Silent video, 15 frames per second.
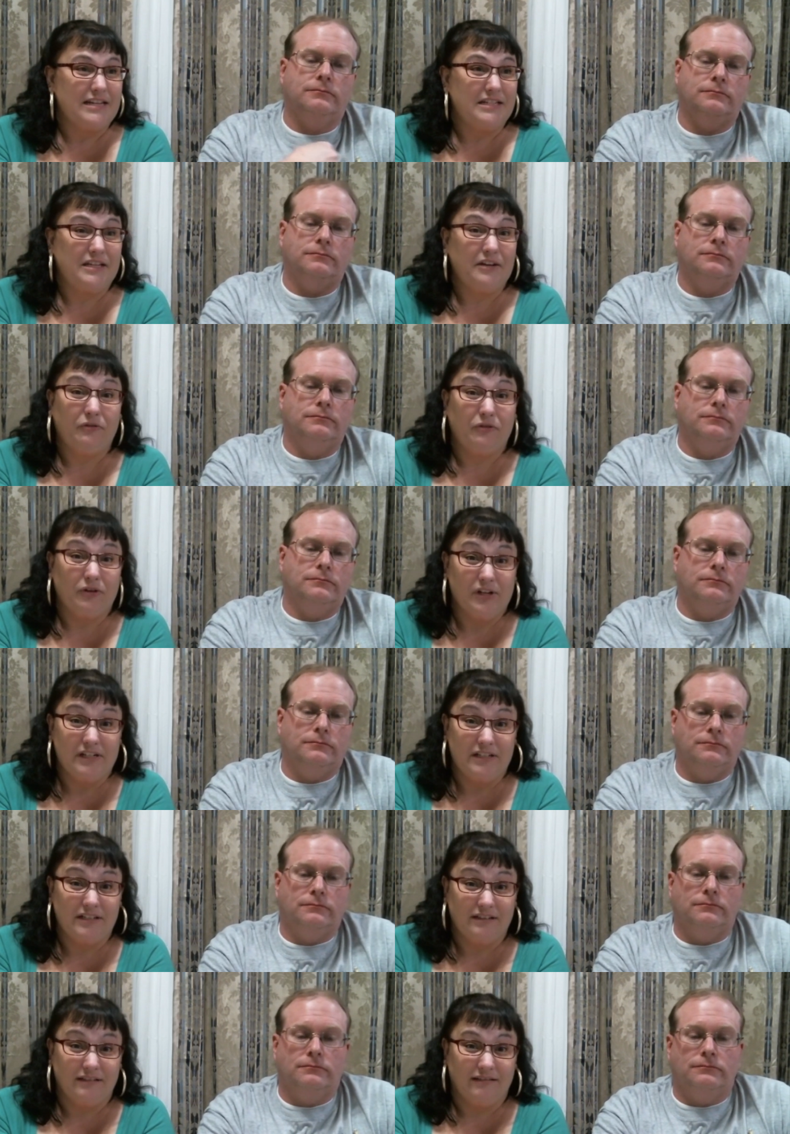
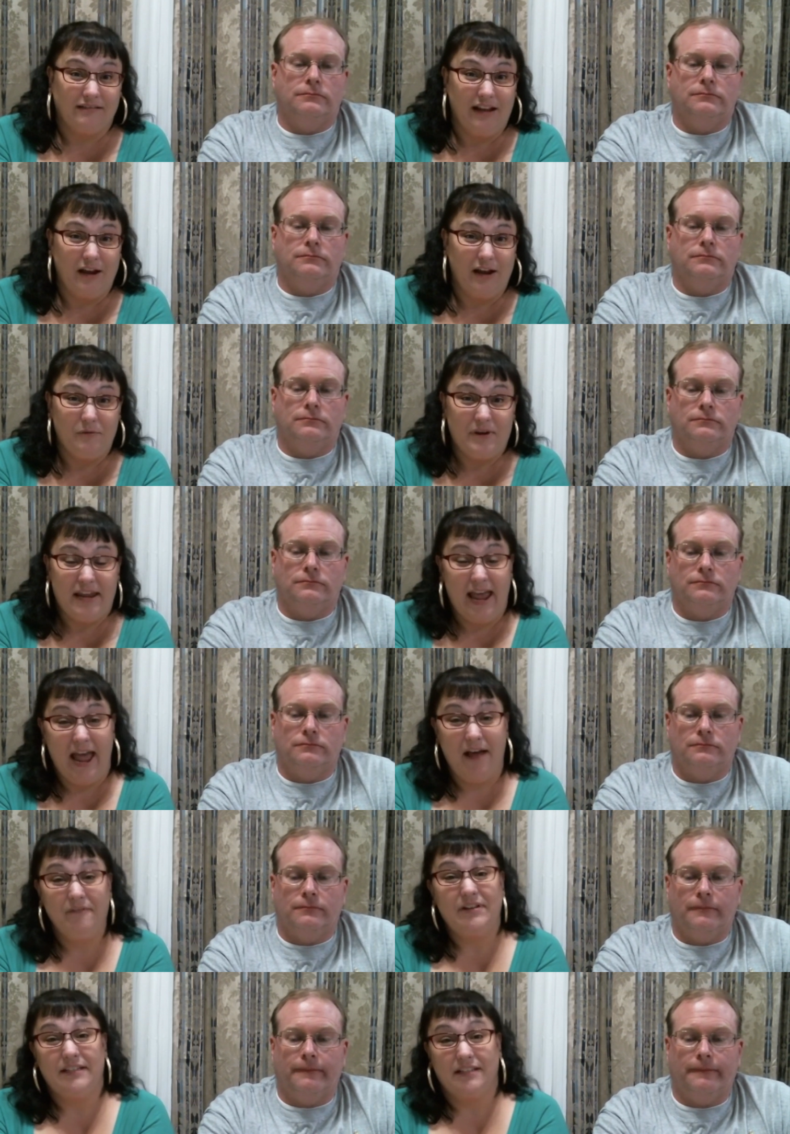Speaker 1: different that we
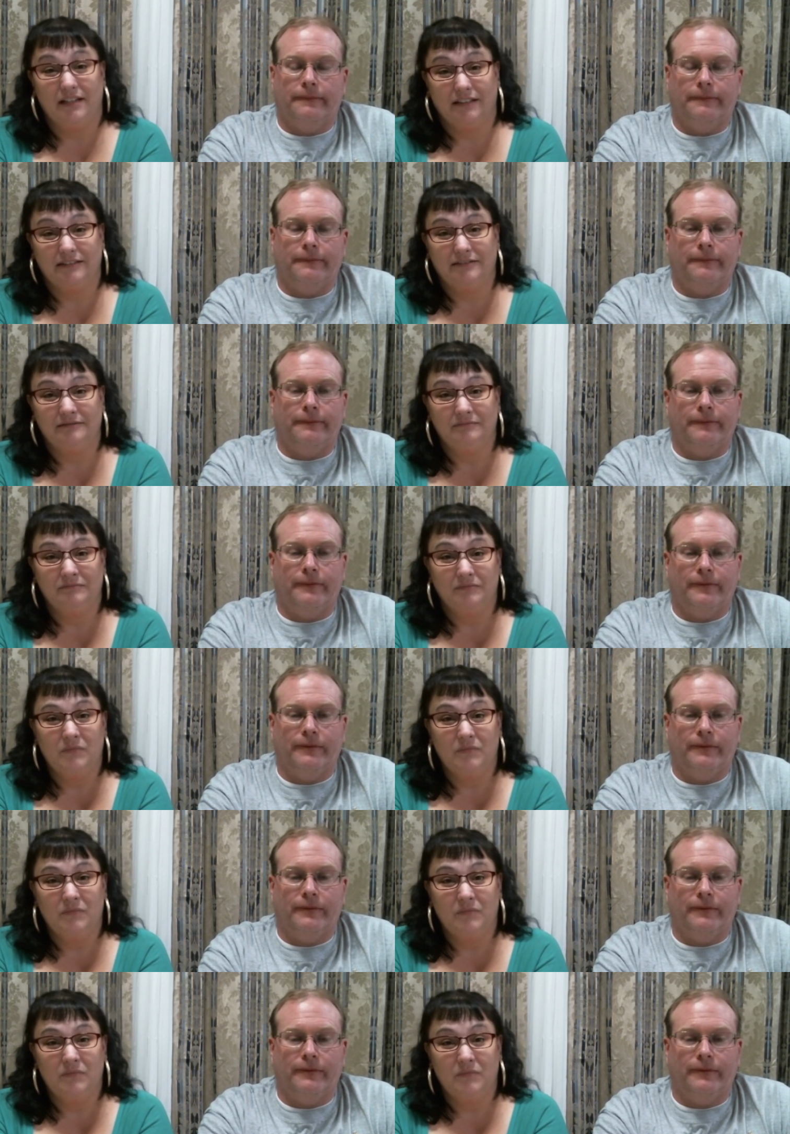haven't done